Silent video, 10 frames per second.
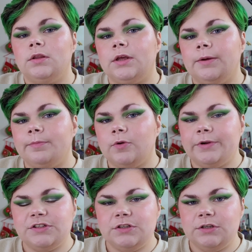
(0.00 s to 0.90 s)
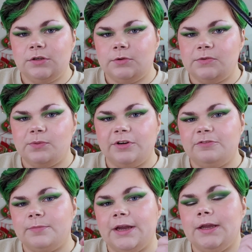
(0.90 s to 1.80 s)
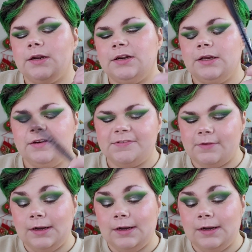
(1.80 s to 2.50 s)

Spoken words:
And then I'm going to use one of my NYX